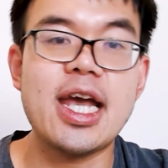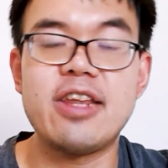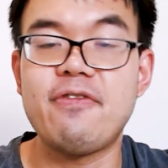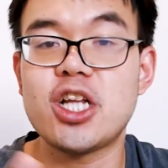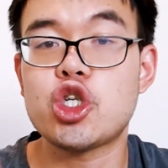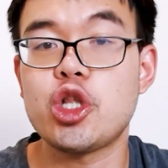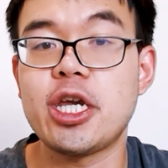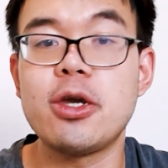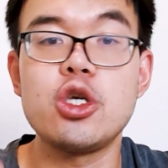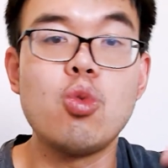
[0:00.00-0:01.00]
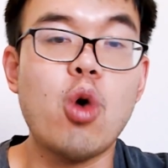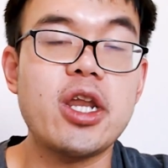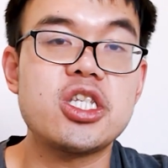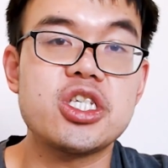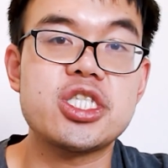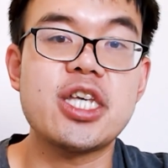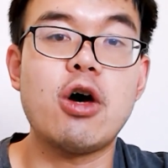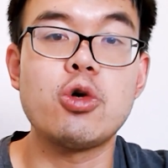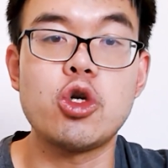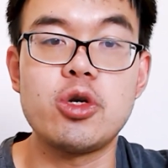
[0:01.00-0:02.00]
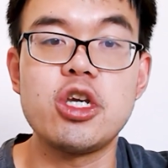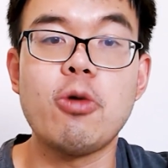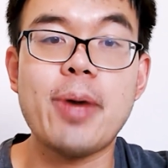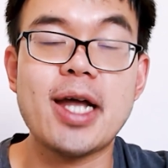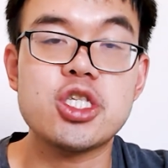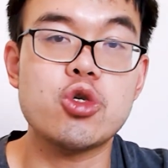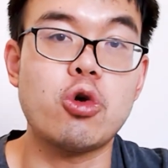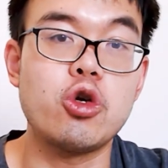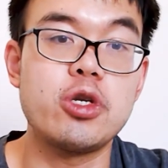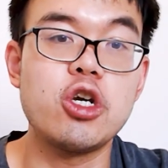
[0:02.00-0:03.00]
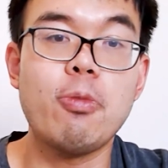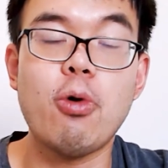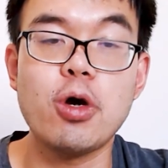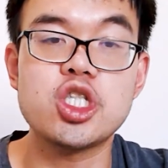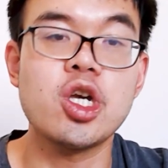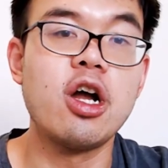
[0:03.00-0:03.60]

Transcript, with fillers: and eventually you wanted to sell your Neopets or your Neopoints